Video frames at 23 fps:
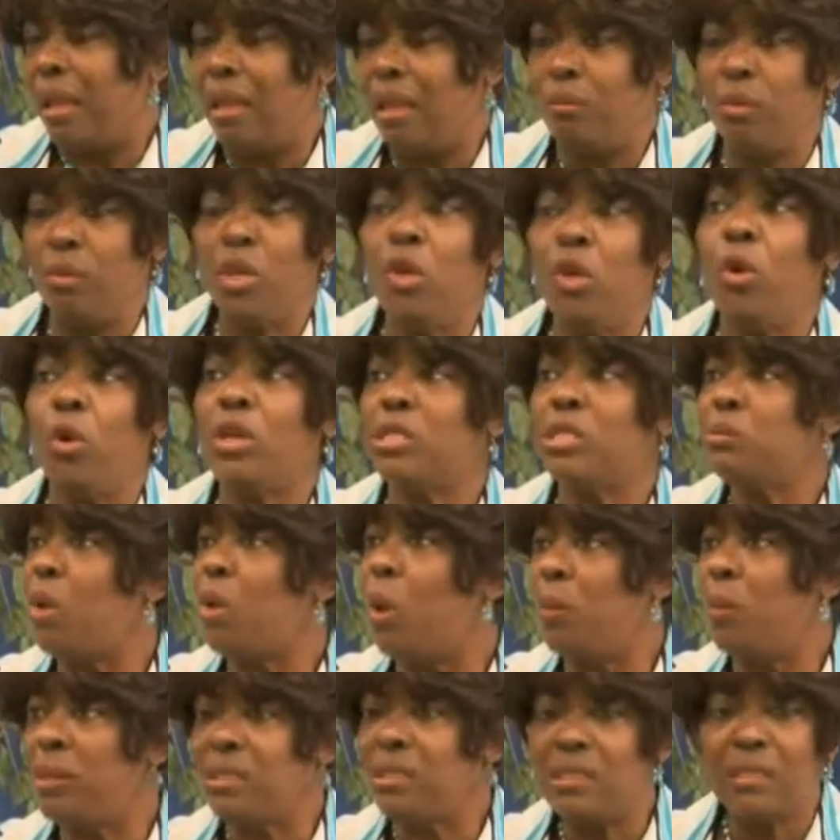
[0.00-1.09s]
And we know a
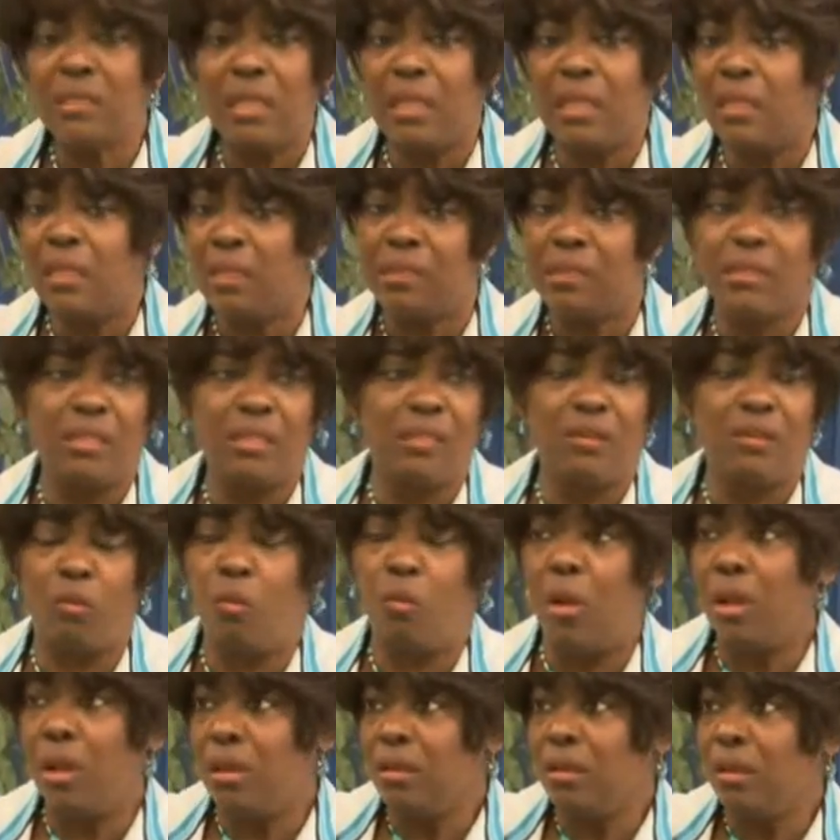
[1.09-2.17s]
small business can consist of
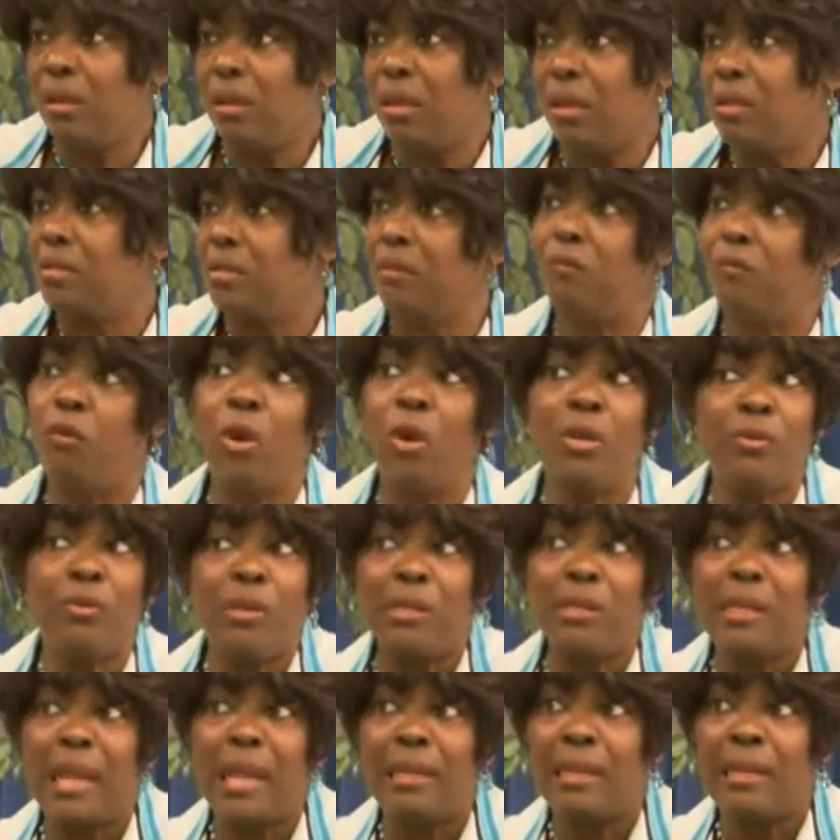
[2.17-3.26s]
1 to
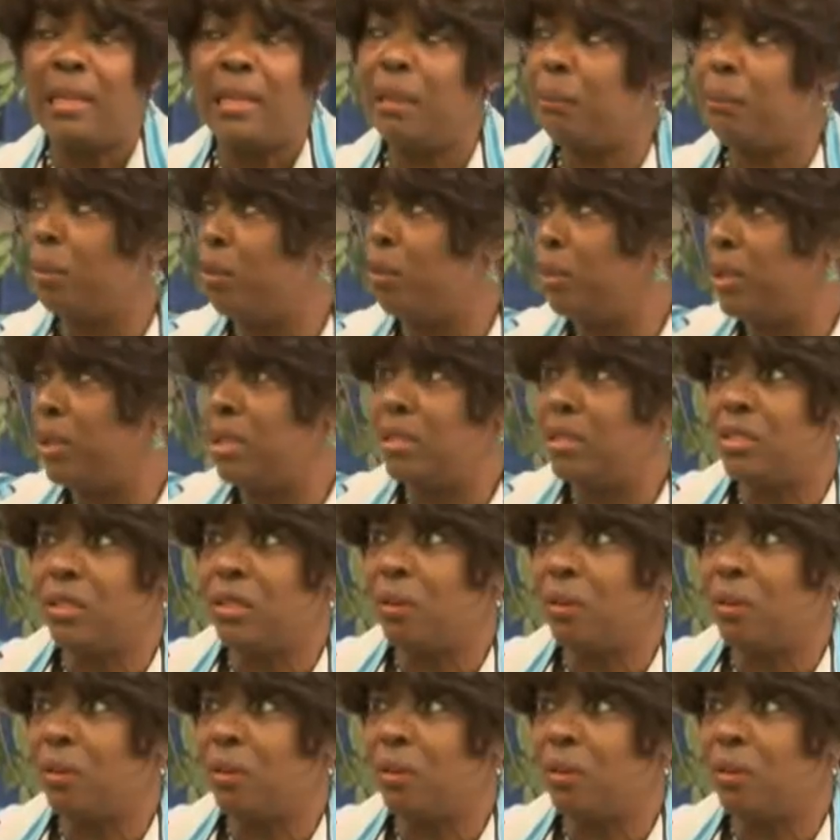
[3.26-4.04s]
499 employees.